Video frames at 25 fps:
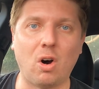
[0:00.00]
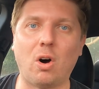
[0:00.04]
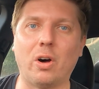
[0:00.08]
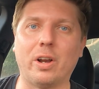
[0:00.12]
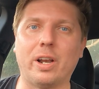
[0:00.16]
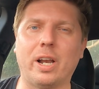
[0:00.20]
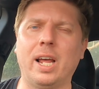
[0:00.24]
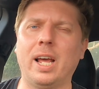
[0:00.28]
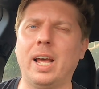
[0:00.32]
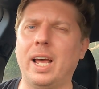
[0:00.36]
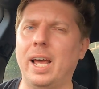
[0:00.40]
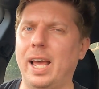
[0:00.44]

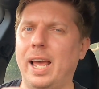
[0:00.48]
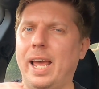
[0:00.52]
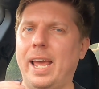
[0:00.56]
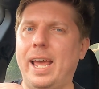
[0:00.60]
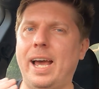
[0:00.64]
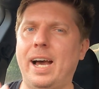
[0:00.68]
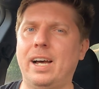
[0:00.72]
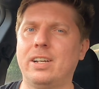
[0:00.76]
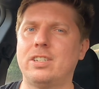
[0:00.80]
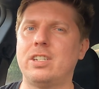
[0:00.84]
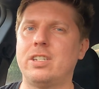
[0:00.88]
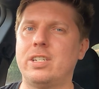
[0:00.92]
on
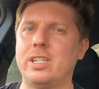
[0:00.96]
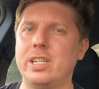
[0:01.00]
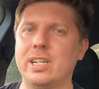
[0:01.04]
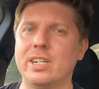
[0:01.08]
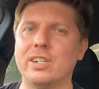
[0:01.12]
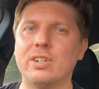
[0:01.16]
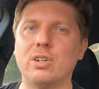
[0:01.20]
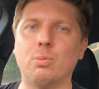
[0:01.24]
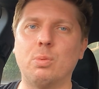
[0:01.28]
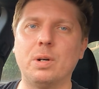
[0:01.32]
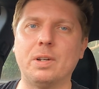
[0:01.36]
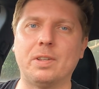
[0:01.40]
how to
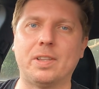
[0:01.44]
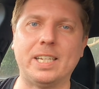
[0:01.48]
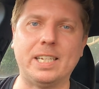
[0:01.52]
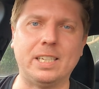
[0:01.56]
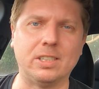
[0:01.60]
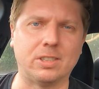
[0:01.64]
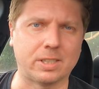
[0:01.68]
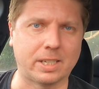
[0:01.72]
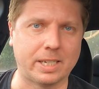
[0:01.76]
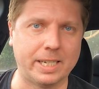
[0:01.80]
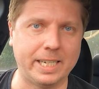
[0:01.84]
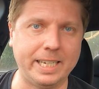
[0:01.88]
deal with
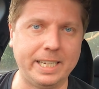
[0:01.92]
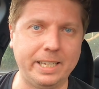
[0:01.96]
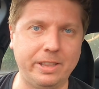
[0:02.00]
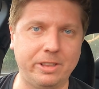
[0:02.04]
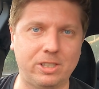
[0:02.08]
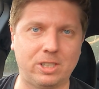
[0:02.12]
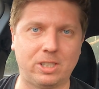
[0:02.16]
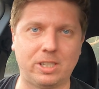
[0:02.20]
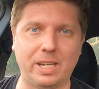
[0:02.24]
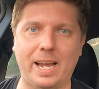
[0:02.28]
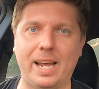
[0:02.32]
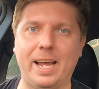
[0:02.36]
these
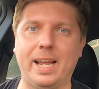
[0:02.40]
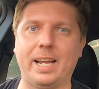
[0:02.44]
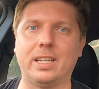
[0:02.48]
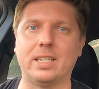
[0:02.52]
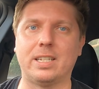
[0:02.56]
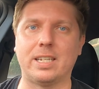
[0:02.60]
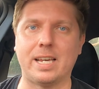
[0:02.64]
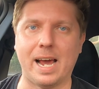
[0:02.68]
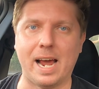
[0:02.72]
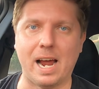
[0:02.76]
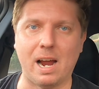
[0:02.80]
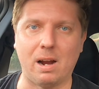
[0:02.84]
Keiths
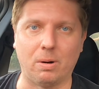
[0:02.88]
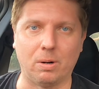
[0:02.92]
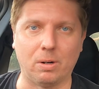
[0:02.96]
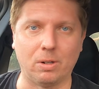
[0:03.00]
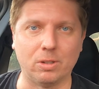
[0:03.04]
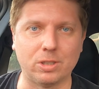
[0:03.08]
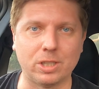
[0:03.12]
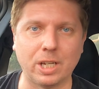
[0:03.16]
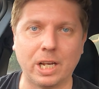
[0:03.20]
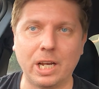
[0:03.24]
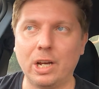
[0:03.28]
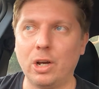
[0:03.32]
and
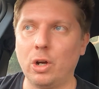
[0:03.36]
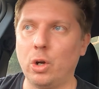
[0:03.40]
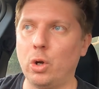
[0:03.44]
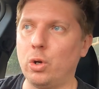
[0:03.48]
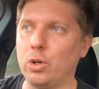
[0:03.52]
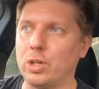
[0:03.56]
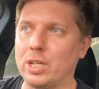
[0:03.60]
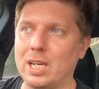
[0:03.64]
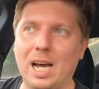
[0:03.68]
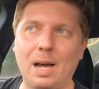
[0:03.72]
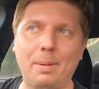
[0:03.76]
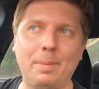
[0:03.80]
Karens
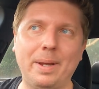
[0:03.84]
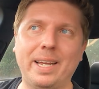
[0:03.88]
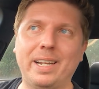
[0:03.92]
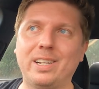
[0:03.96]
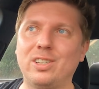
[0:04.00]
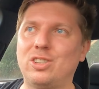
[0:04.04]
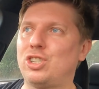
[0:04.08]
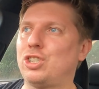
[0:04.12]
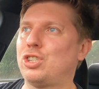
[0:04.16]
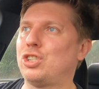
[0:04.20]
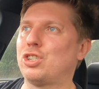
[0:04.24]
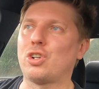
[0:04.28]
who come
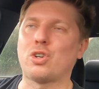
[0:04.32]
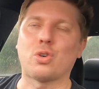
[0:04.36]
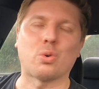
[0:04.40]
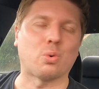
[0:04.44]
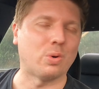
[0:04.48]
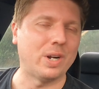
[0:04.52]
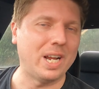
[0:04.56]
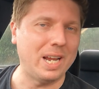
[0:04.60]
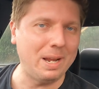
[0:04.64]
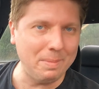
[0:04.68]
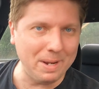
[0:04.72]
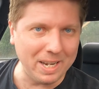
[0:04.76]
in
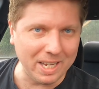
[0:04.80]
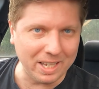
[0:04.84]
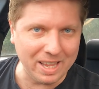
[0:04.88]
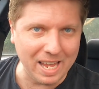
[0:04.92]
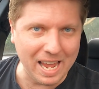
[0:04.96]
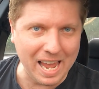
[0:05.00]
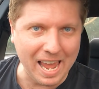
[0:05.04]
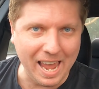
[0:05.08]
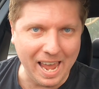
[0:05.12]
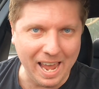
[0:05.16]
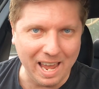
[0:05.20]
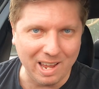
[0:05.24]
screaming
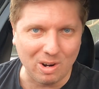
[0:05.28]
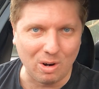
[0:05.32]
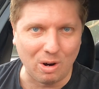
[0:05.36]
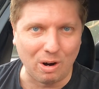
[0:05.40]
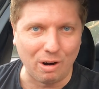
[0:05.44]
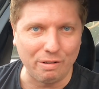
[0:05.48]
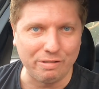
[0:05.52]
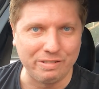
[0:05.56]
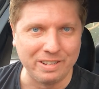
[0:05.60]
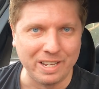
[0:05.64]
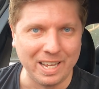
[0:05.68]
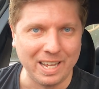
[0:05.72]
their head
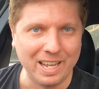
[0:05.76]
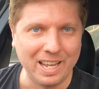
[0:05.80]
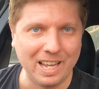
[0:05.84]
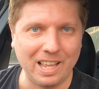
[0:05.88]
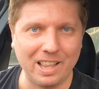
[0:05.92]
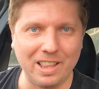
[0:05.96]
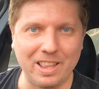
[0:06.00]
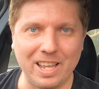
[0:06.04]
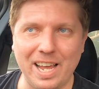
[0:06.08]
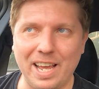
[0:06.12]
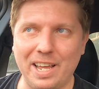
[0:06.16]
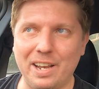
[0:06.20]
off
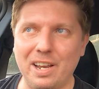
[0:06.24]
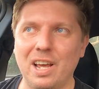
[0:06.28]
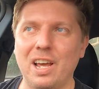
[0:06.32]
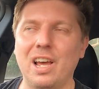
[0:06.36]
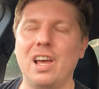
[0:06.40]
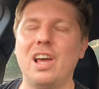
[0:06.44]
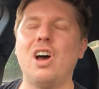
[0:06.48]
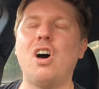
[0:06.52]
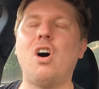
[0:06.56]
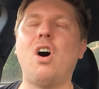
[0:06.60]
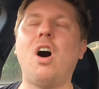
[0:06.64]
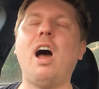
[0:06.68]
that
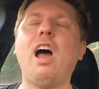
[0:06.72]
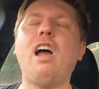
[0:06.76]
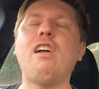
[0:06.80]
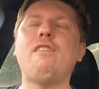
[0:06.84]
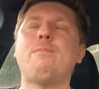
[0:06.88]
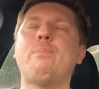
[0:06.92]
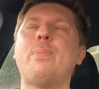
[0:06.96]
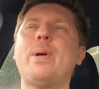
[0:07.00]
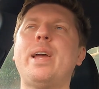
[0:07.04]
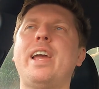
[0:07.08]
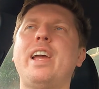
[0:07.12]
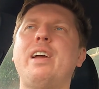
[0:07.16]

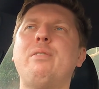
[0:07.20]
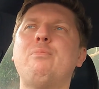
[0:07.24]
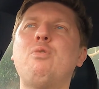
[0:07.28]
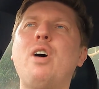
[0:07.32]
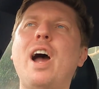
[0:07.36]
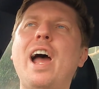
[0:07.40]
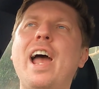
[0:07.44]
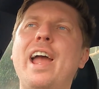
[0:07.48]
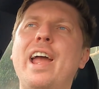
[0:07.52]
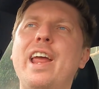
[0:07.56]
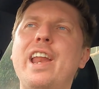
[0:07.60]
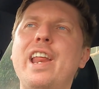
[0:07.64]
I've been
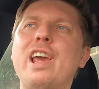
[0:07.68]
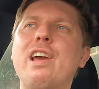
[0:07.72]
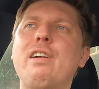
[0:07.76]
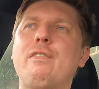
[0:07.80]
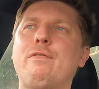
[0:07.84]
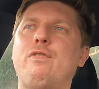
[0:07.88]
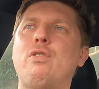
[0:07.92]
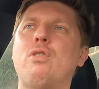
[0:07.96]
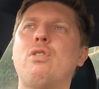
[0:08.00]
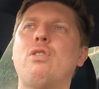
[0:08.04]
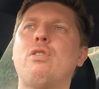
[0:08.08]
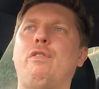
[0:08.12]
waiting
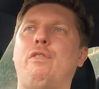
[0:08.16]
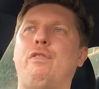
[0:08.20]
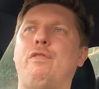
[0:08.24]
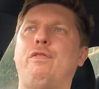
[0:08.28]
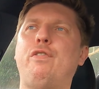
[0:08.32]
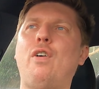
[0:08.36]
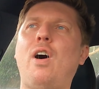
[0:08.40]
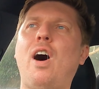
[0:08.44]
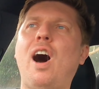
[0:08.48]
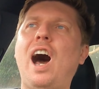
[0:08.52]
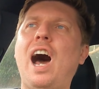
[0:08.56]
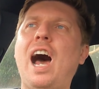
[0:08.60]
for
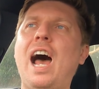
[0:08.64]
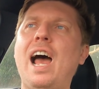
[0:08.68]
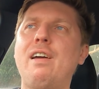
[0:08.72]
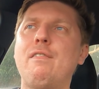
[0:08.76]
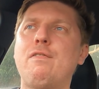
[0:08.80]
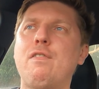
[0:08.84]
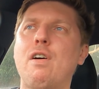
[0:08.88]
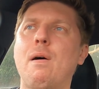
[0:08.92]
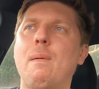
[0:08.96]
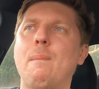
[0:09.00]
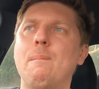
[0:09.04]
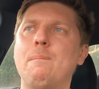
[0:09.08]

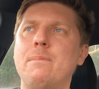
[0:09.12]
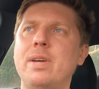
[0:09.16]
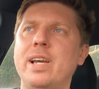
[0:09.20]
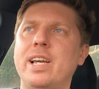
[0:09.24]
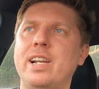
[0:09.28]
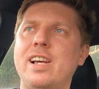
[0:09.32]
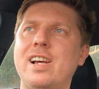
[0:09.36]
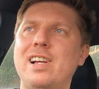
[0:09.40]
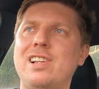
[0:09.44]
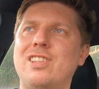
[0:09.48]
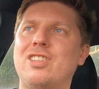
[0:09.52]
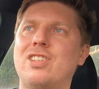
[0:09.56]
5
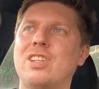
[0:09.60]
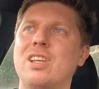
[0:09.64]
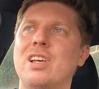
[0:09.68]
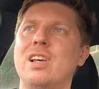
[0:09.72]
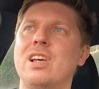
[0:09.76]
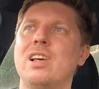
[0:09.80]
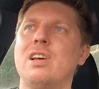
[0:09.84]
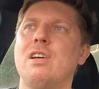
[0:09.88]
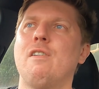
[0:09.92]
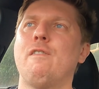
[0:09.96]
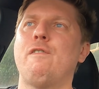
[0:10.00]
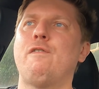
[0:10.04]
minutes
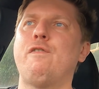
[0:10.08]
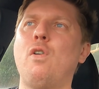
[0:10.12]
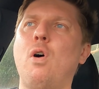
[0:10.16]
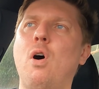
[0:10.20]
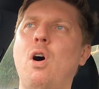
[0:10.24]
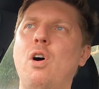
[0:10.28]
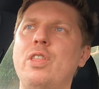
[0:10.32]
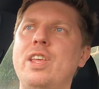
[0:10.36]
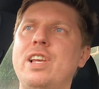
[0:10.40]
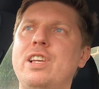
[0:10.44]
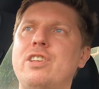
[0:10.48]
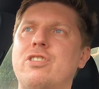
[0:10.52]

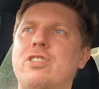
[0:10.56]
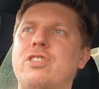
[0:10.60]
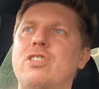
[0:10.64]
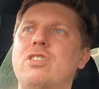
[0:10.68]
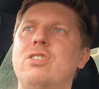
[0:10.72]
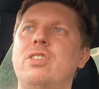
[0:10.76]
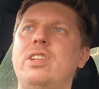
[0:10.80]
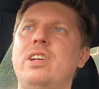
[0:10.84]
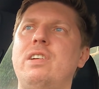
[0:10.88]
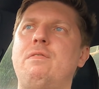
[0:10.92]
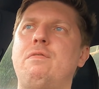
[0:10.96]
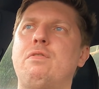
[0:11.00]
for this
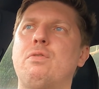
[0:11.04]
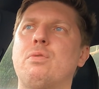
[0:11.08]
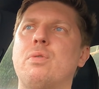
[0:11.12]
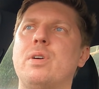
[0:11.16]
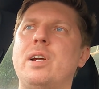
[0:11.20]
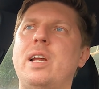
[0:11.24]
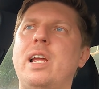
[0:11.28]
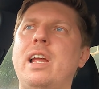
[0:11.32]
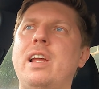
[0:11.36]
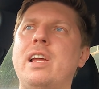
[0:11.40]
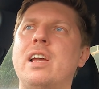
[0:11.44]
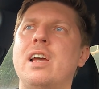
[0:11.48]

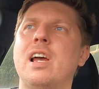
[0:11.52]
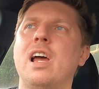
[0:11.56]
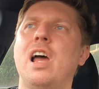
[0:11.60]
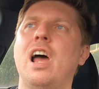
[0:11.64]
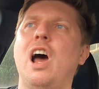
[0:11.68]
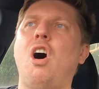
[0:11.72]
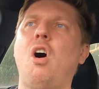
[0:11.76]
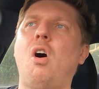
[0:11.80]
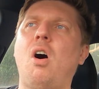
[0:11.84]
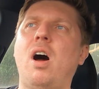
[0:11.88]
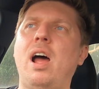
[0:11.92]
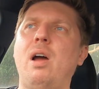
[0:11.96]
delivery.
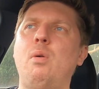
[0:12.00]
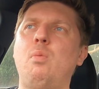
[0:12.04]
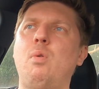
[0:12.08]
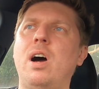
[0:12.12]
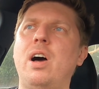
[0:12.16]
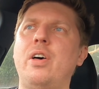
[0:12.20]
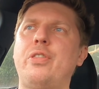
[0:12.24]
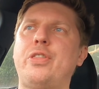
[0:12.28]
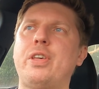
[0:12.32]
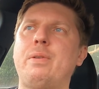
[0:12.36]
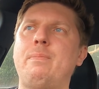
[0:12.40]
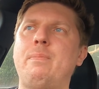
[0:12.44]
I
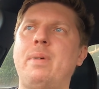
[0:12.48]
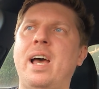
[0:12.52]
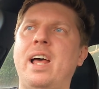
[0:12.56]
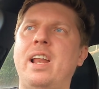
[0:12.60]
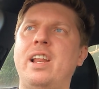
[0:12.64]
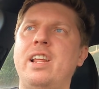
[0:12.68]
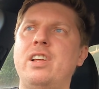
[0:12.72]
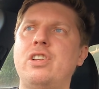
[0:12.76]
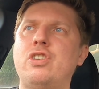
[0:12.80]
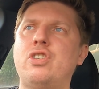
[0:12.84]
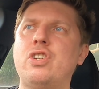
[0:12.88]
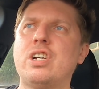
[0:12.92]
want the
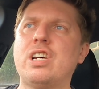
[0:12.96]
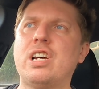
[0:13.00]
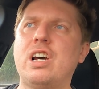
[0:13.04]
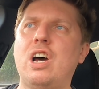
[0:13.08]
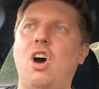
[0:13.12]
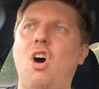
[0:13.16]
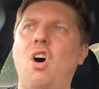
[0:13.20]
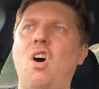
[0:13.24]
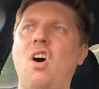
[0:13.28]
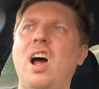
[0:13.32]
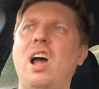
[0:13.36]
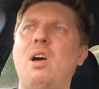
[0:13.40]
manager.
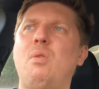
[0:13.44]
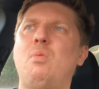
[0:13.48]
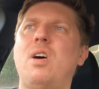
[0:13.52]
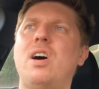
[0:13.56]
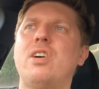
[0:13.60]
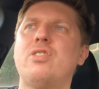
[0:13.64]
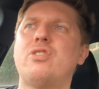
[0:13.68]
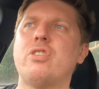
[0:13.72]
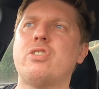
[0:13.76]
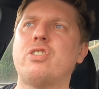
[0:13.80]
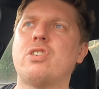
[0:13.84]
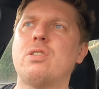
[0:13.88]
I
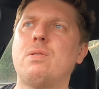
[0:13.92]
want to